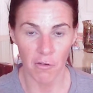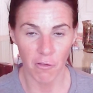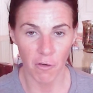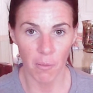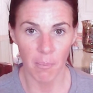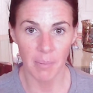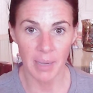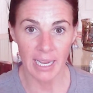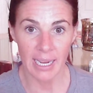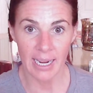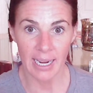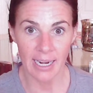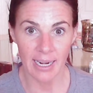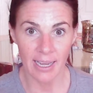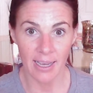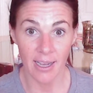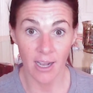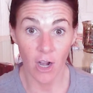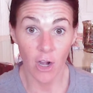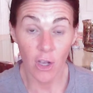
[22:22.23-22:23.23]
for
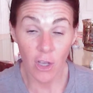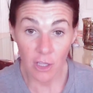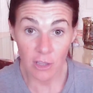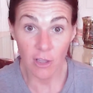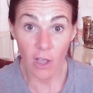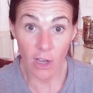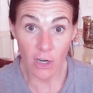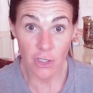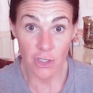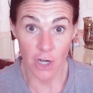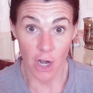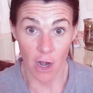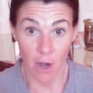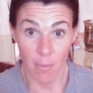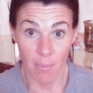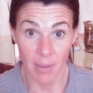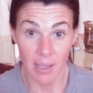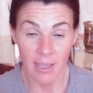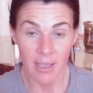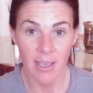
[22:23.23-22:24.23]
being a good luck
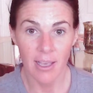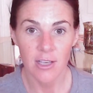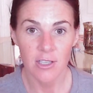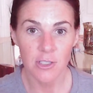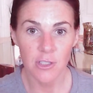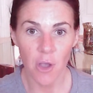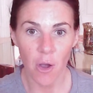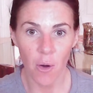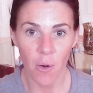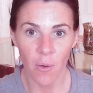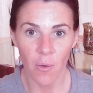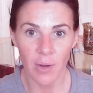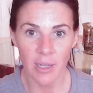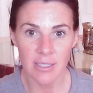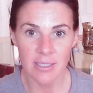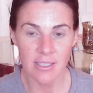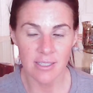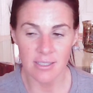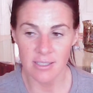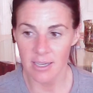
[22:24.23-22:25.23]
charm. So
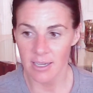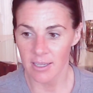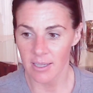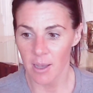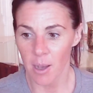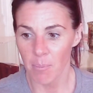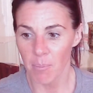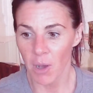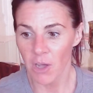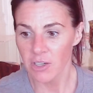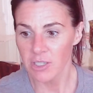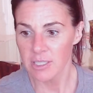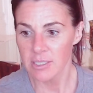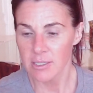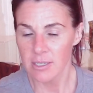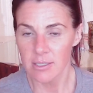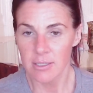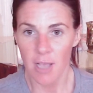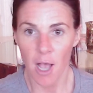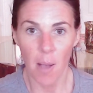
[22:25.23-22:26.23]
it's abundance
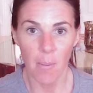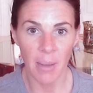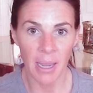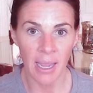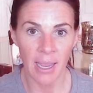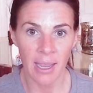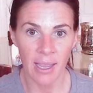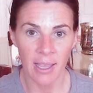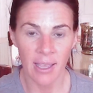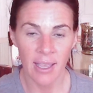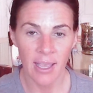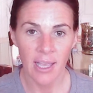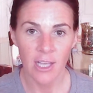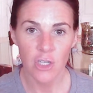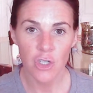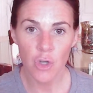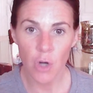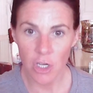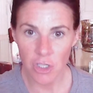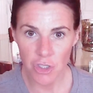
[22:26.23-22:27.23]
is coming.
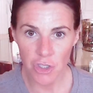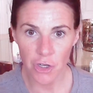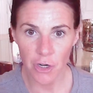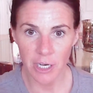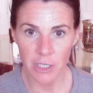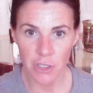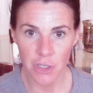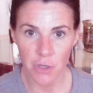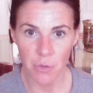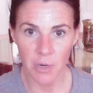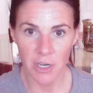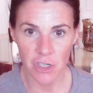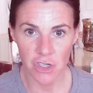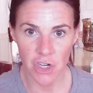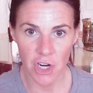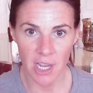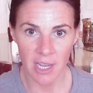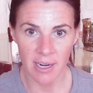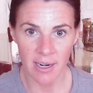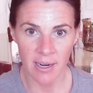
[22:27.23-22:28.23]
Trust your
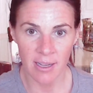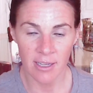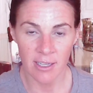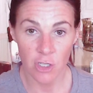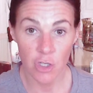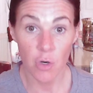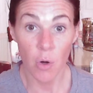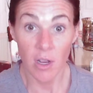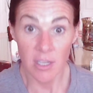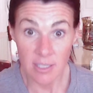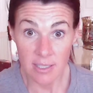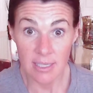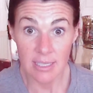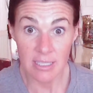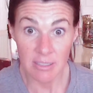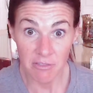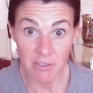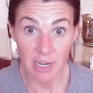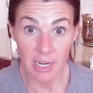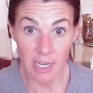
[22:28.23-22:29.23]
intuition. Trust
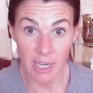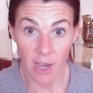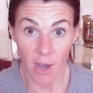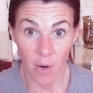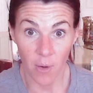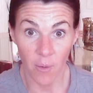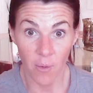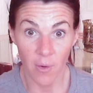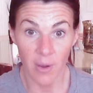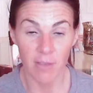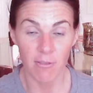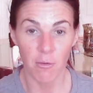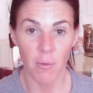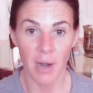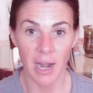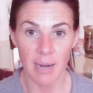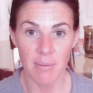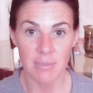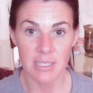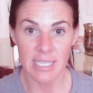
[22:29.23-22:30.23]
this video if what
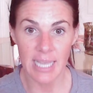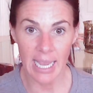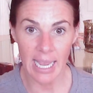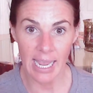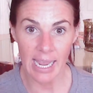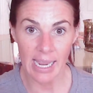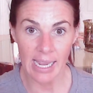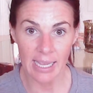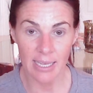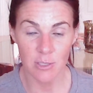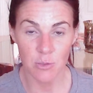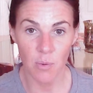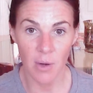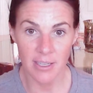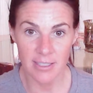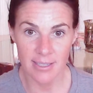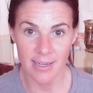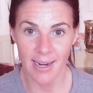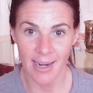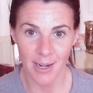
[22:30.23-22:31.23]
I'm saying is
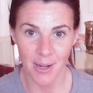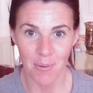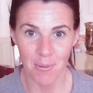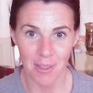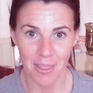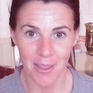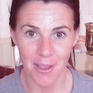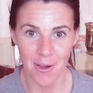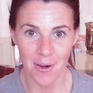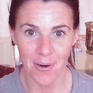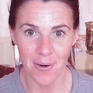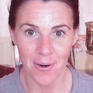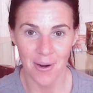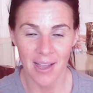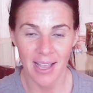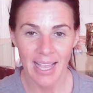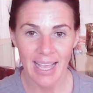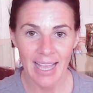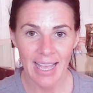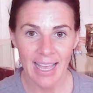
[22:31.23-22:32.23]
resonating with you.
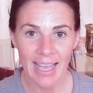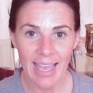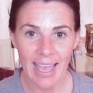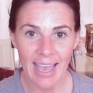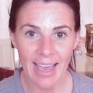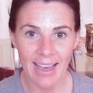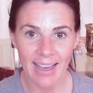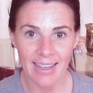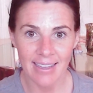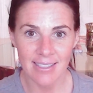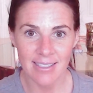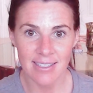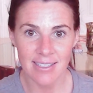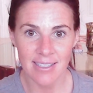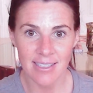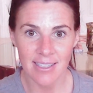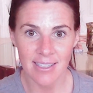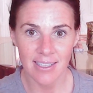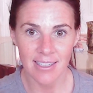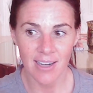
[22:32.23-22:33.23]
And
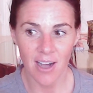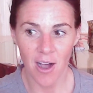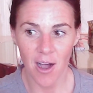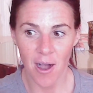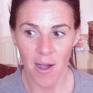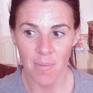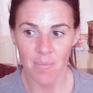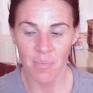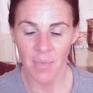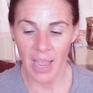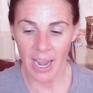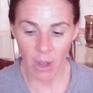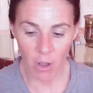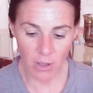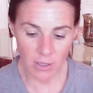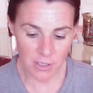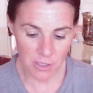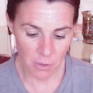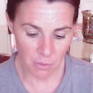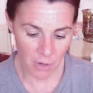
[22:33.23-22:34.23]
I
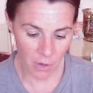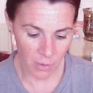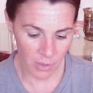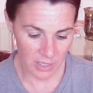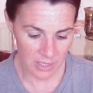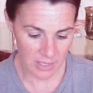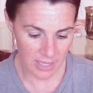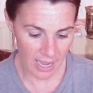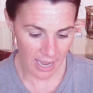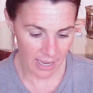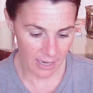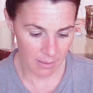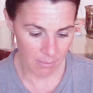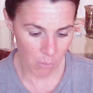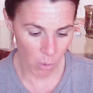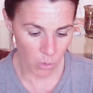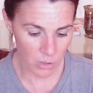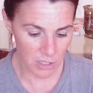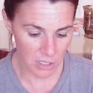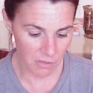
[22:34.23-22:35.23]
also noticed that
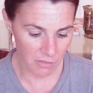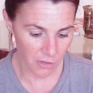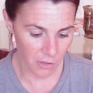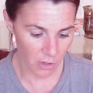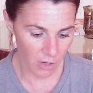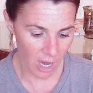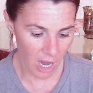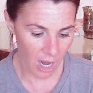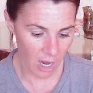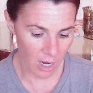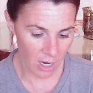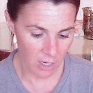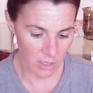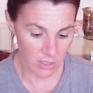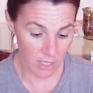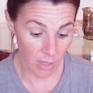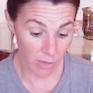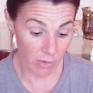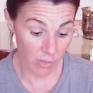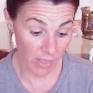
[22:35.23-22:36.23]
most of your cards,
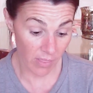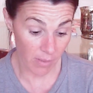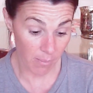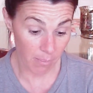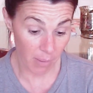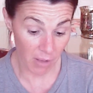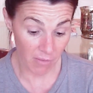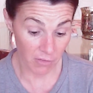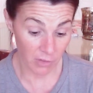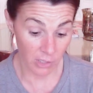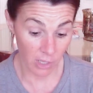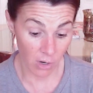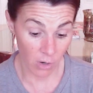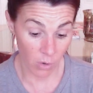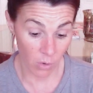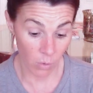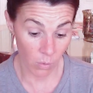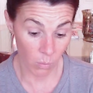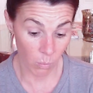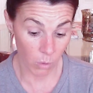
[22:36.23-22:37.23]
other than the
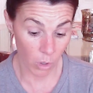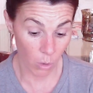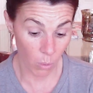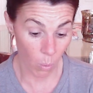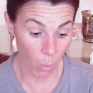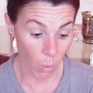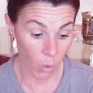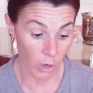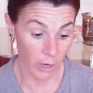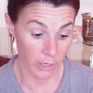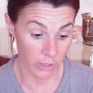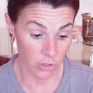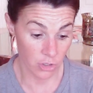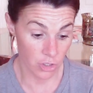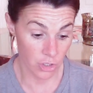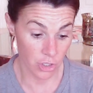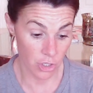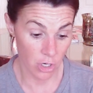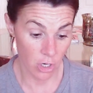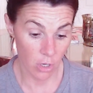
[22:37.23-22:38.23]
buffalo, were
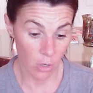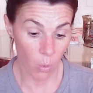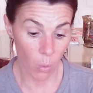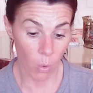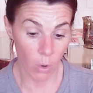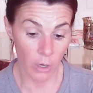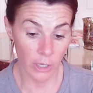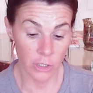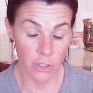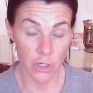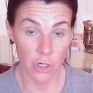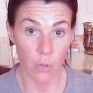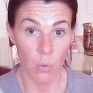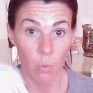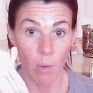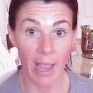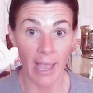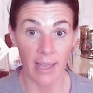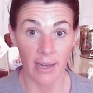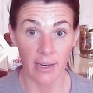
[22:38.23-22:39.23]
orange or
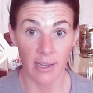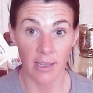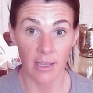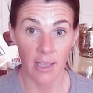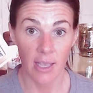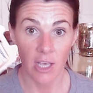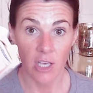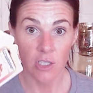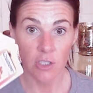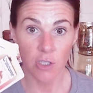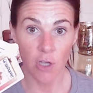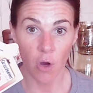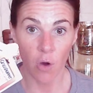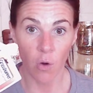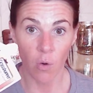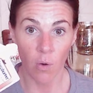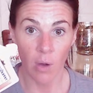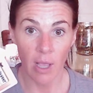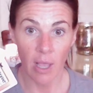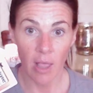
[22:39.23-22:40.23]
red.
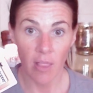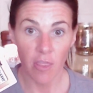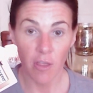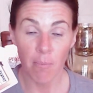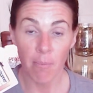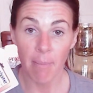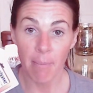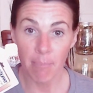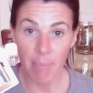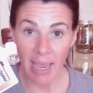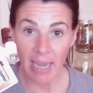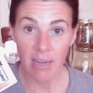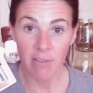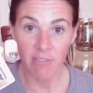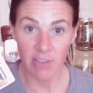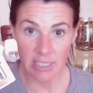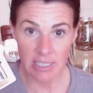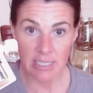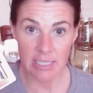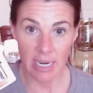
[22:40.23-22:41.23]
So the
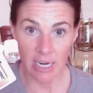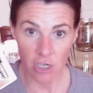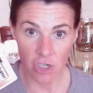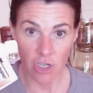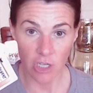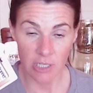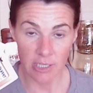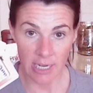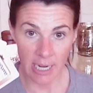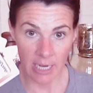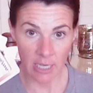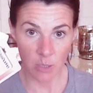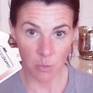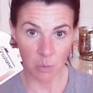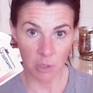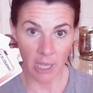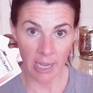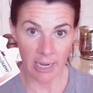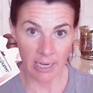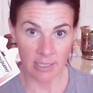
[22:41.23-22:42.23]
manifestation takes
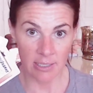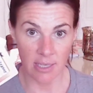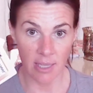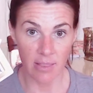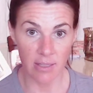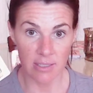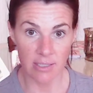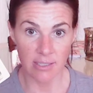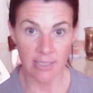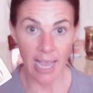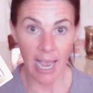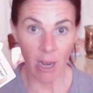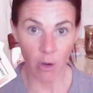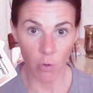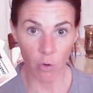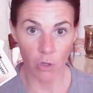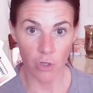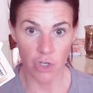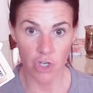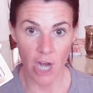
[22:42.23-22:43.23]
place in the
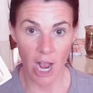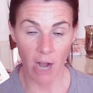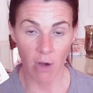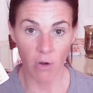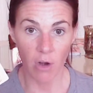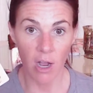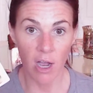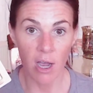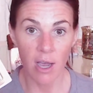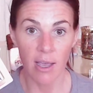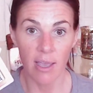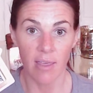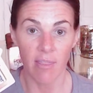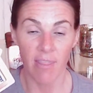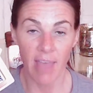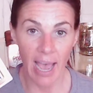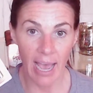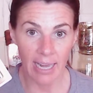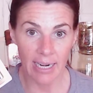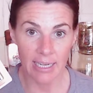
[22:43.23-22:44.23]
sacral chakra, and
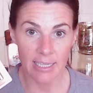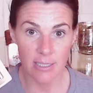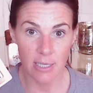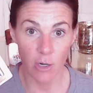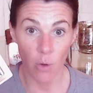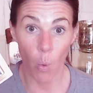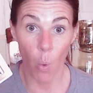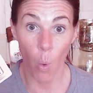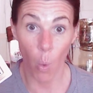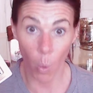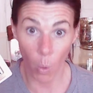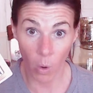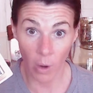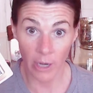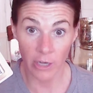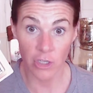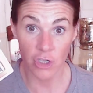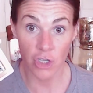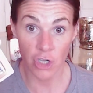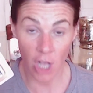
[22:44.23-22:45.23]
that is an
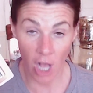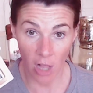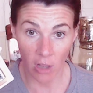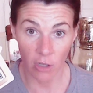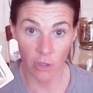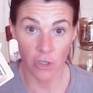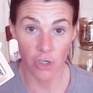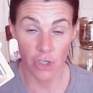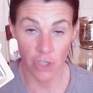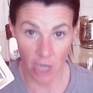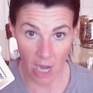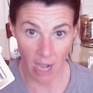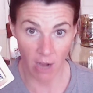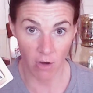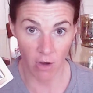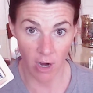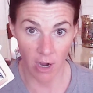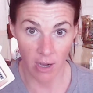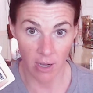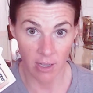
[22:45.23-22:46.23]
orange colored
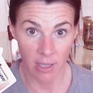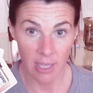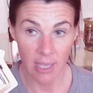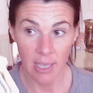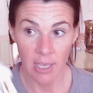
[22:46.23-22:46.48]
chakra.